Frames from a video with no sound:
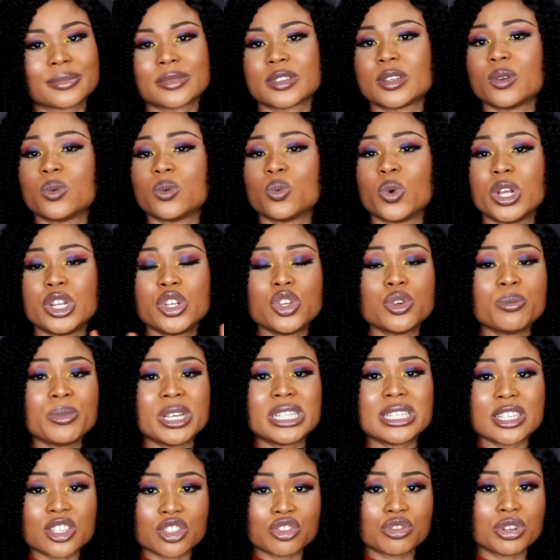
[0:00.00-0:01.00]
when you meet
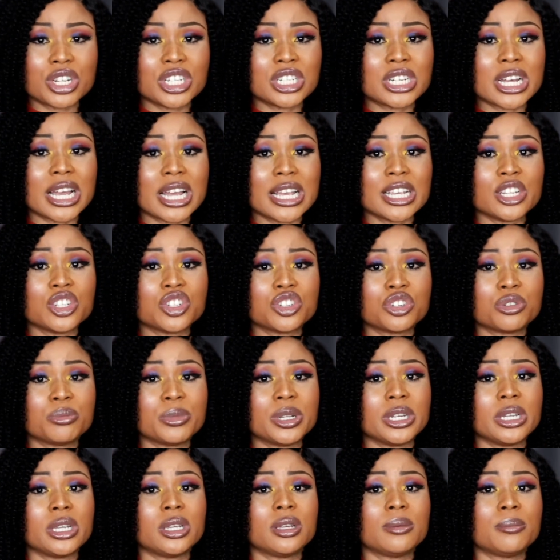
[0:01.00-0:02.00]
a stranger in
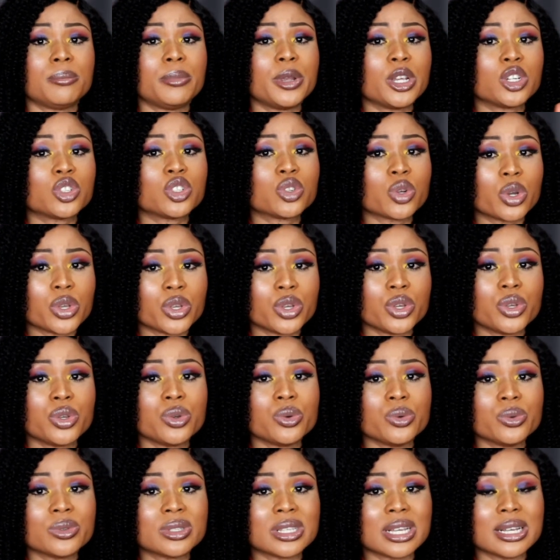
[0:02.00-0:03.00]
Germany, make sure you
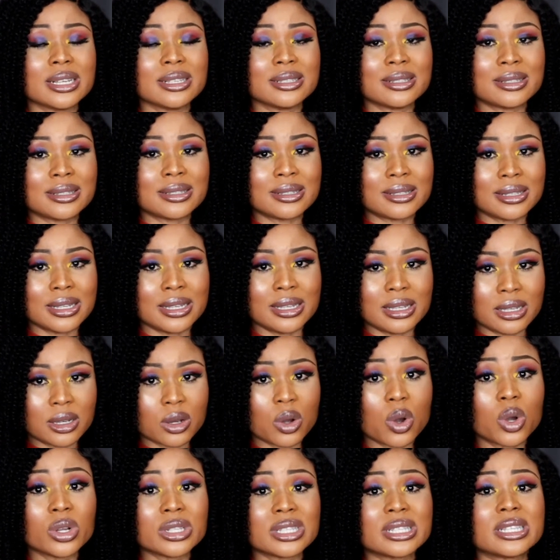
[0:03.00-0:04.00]
use Z
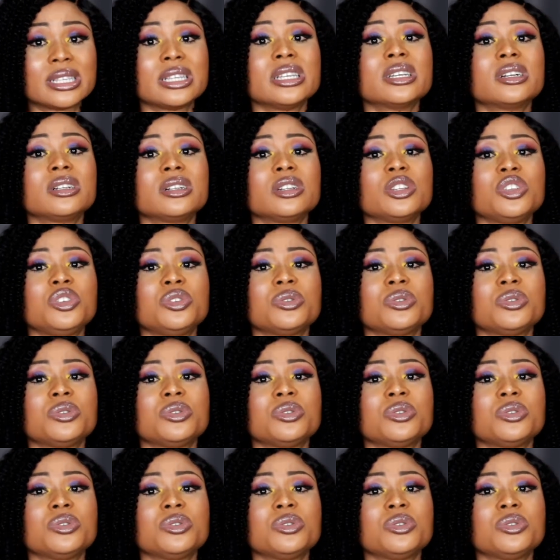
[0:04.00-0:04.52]
until you